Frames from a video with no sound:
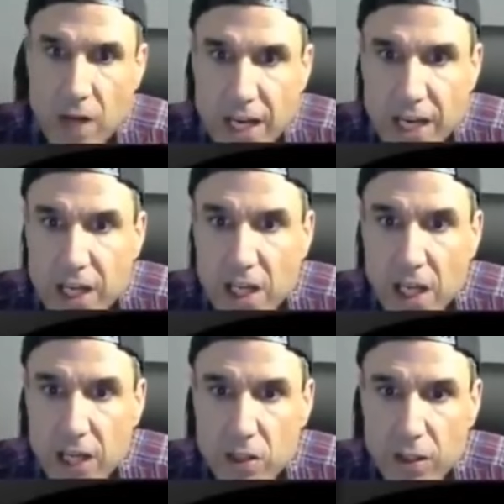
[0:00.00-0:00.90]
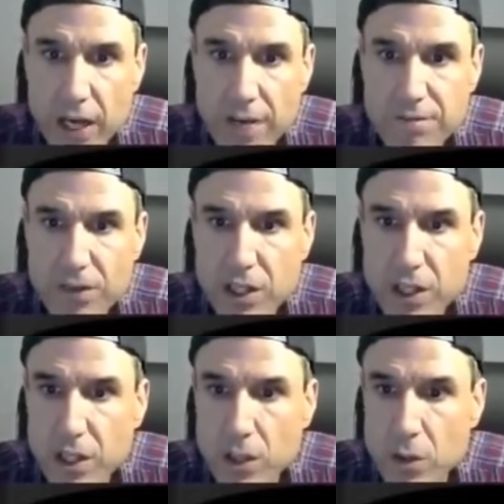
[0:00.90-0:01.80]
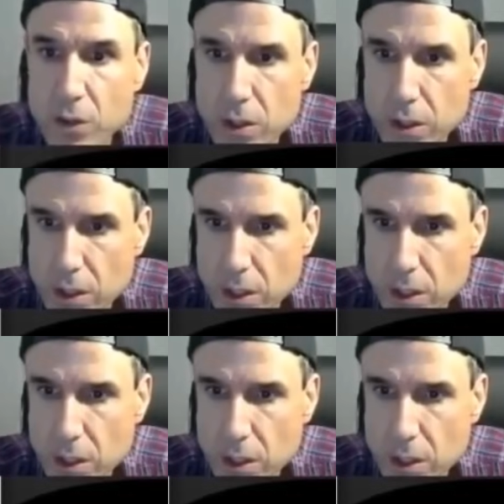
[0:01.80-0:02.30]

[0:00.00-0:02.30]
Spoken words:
Divine intellect, okay? F you.